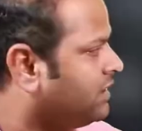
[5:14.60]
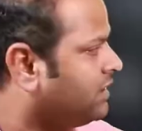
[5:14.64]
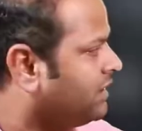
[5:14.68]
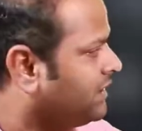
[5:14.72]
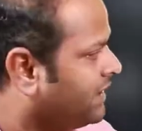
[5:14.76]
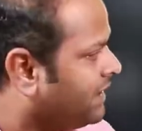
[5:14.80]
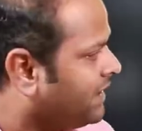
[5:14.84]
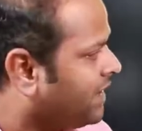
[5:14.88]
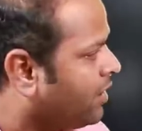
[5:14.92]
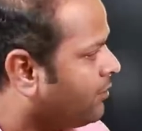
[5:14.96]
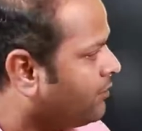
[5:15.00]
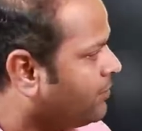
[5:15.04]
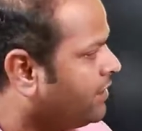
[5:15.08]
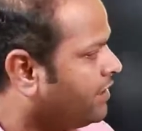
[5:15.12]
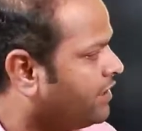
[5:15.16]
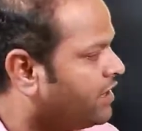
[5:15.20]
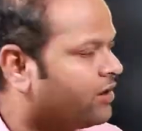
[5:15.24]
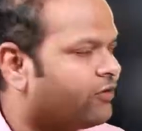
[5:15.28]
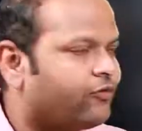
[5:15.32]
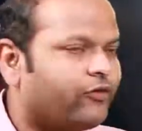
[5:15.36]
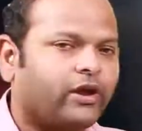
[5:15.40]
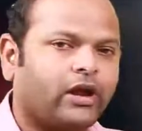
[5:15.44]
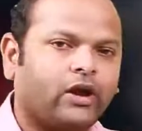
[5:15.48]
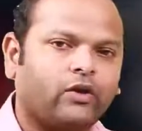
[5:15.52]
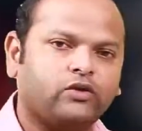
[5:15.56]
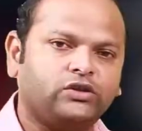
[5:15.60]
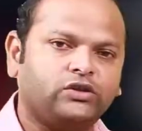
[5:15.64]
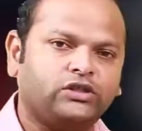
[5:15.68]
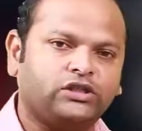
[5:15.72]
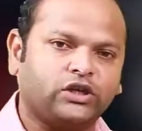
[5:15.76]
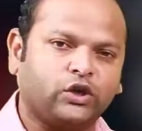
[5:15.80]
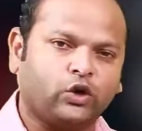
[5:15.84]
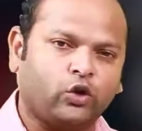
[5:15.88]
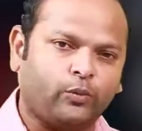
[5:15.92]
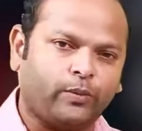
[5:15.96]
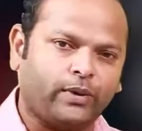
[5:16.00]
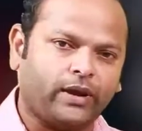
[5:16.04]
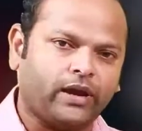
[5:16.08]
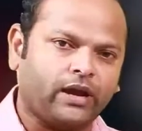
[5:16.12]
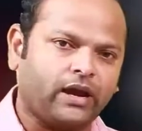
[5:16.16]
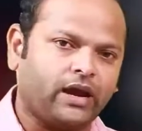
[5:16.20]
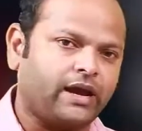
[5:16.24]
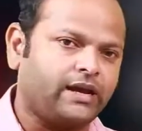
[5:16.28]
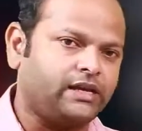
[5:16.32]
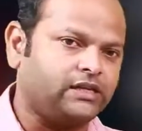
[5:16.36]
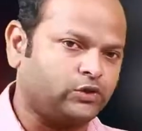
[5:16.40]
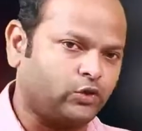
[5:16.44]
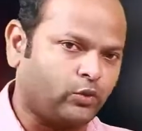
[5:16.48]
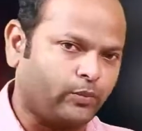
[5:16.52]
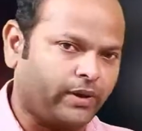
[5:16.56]
denominator we have j omega
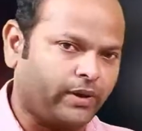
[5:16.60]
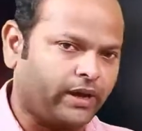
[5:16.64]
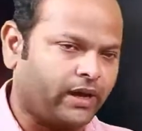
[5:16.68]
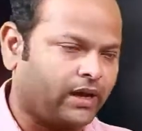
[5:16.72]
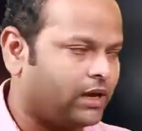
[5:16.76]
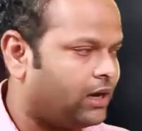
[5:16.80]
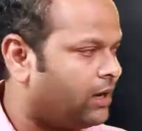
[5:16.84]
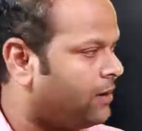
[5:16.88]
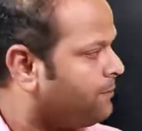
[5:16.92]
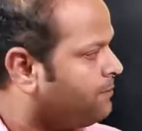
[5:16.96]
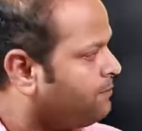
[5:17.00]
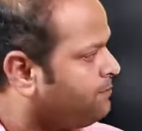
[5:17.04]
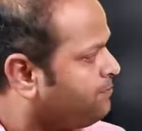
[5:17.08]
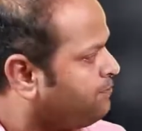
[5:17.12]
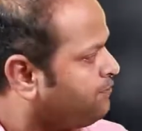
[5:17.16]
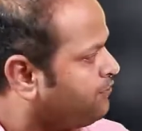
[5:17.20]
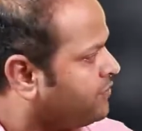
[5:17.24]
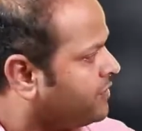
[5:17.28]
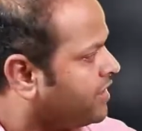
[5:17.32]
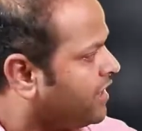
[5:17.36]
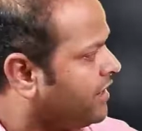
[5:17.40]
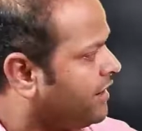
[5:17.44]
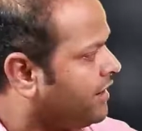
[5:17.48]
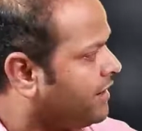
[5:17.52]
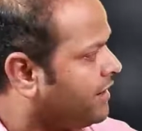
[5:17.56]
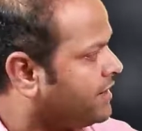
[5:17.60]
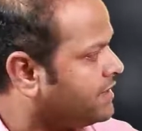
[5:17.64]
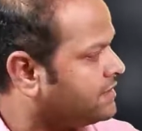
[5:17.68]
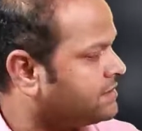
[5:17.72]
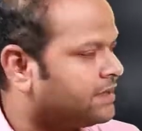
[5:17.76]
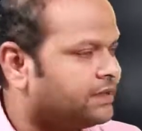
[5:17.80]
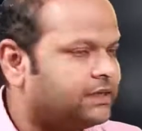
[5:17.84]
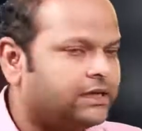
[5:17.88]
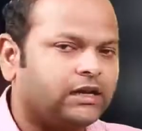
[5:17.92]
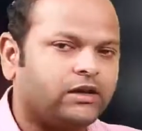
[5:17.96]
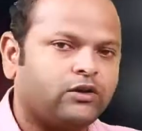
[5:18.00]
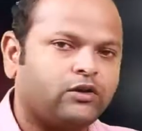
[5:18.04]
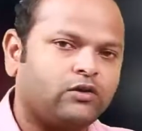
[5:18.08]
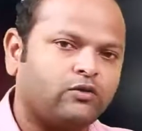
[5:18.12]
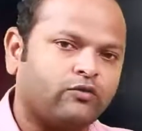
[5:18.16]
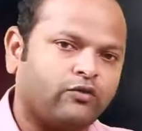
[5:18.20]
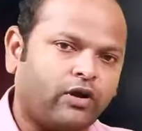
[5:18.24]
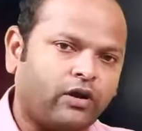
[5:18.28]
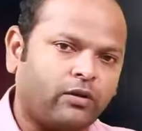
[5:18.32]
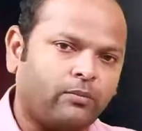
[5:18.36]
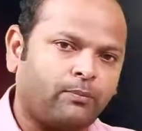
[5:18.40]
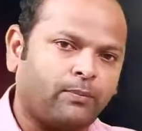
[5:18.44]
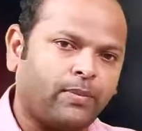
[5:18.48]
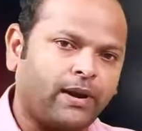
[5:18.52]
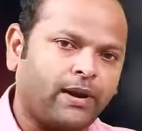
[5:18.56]
is omega, then it is under root
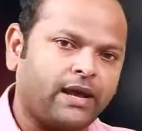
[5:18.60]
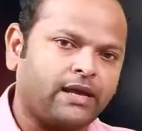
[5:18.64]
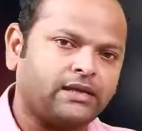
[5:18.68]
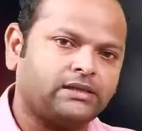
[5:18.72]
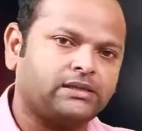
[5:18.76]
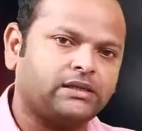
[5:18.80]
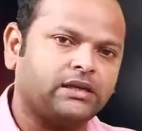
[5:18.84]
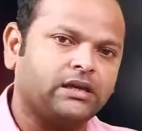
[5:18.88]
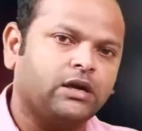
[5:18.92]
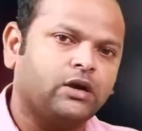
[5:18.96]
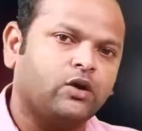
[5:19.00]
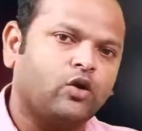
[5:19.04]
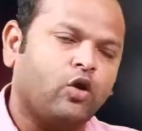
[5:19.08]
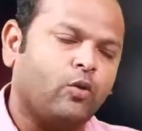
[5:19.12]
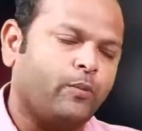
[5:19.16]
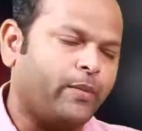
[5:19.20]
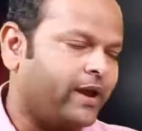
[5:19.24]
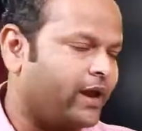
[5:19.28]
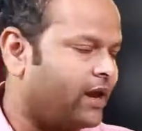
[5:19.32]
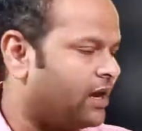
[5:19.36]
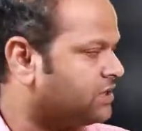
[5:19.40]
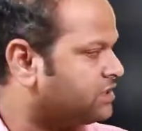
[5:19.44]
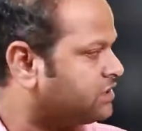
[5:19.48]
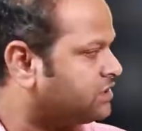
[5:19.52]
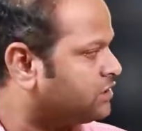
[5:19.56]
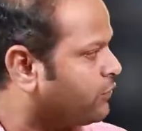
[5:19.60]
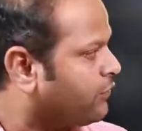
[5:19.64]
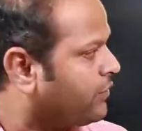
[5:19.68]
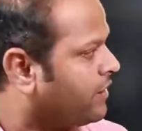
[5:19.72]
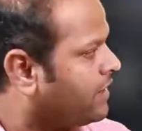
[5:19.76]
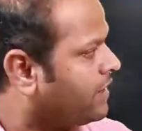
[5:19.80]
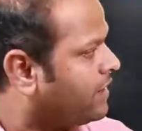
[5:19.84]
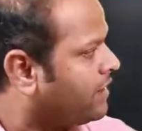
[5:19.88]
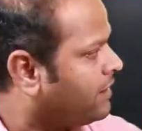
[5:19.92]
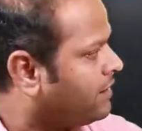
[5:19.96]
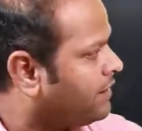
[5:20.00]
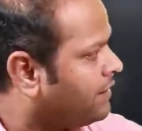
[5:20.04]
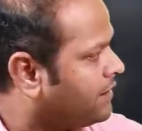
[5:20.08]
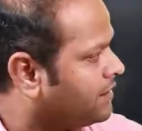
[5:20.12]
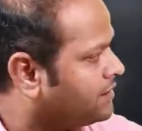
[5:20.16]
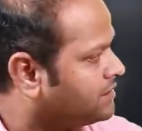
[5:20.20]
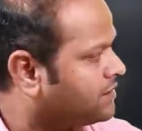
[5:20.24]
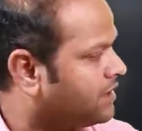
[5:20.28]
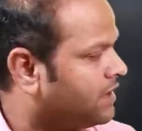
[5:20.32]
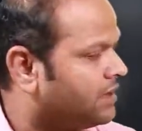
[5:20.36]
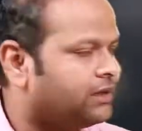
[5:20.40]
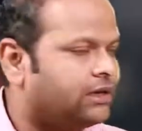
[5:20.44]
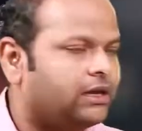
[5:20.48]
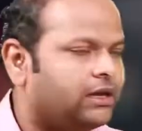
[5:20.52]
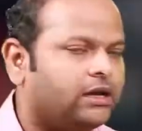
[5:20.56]
1 plus omega square and it is
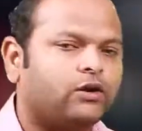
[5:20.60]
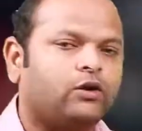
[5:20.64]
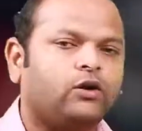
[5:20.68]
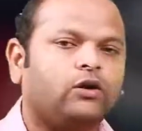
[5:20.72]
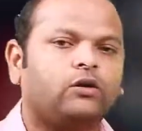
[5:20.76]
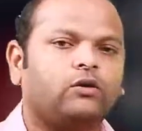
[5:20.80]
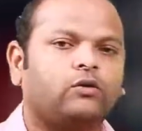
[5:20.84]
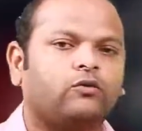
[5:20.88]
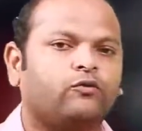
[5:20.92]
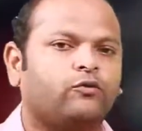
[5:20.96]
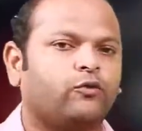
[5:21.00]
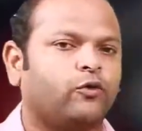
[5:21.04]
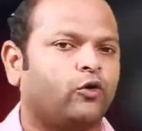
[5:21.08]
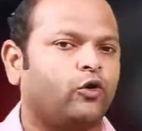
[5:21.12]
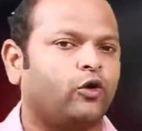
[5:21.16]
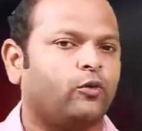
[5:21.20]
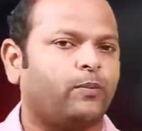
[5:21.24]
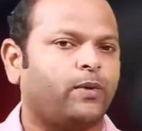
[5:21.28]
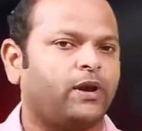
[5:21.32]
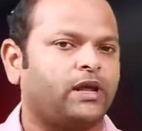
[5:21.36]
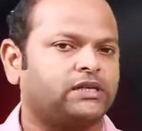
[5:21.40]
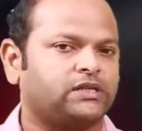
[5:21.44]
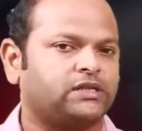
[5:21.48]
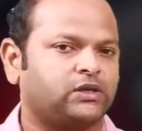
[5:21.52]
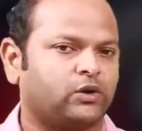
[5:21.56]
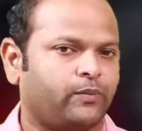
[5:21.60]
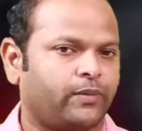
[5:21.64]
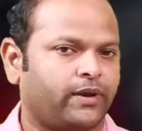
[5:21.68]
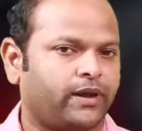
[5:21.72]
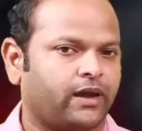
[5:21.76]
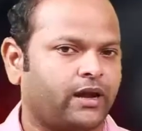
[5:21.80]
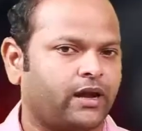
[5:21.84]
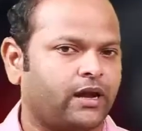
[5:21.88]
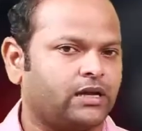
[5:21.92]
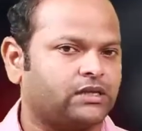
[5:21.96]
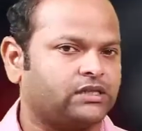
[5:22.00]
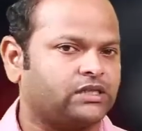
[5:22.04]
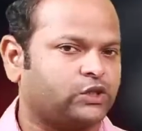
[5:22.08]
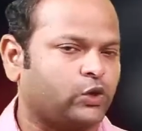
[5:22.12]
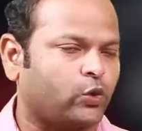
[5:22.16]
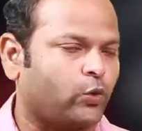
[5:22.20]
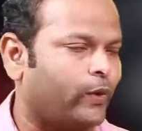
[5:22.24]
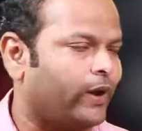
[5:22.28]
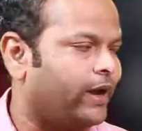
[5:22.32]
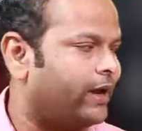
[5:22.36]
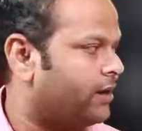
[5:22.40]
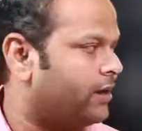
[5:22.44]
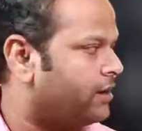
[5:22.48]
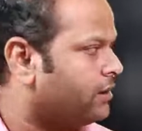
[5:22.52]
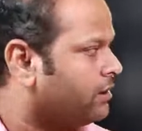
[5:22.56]
under root 4 plus omega
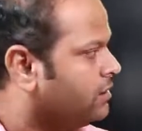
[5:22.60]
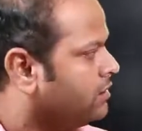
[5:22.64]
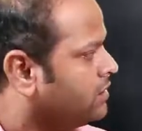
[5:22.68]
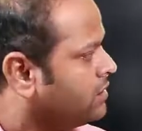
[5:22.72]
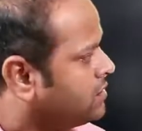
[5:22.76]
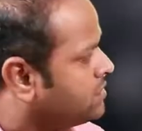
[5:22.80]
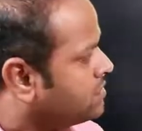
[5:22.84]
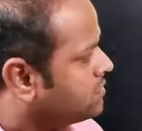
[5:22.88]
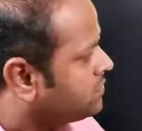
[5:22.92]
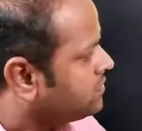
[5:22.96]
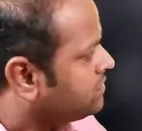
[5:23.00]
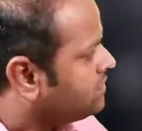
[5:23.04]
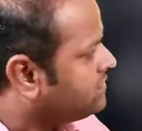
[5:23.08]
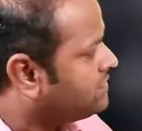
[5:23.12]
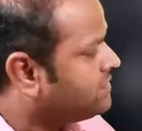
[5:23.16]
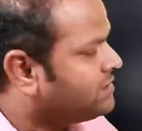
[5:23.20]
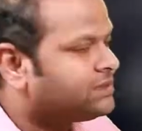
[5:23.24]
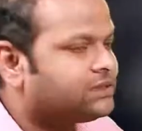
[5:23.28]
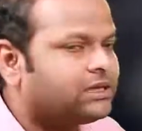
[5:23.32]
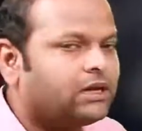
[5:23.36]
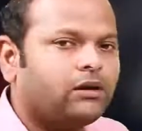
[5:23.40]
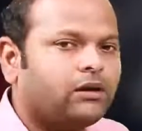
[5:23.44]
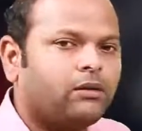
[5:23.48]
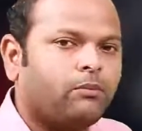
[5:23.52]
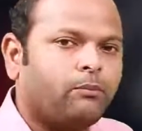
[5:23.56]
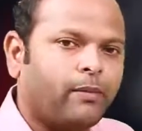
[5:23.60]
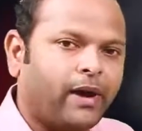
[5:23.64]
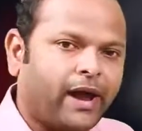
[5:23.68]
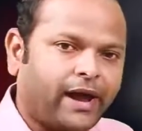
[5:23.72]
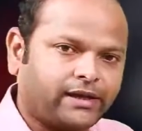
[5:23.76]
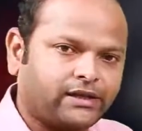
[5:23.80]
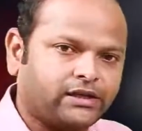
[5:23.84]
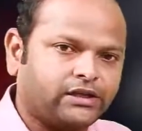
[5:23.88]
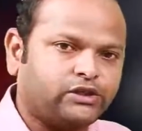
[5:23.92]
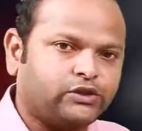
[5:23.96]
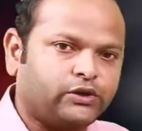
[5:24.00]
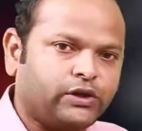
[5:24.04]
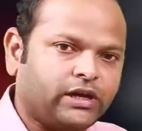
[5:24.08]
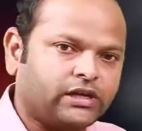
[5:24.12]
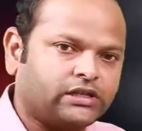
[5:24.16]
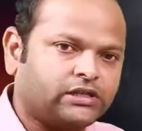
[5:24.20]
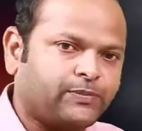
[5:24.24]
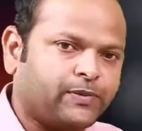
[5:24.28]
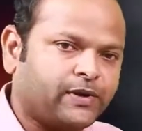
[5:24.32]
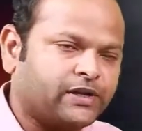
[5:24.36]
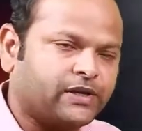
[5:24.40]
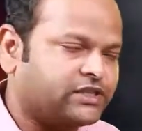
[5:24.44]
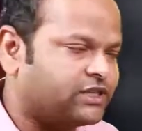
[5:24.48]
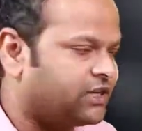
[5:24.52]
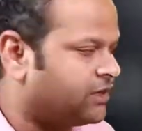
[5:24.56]
square. So this is the magnitude
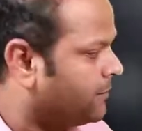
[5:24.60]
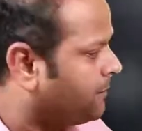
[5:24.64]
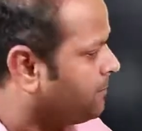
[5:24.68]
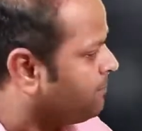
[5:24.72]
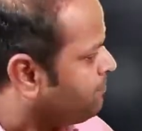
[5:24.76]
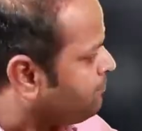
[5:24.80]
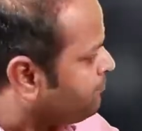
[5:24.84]
expression.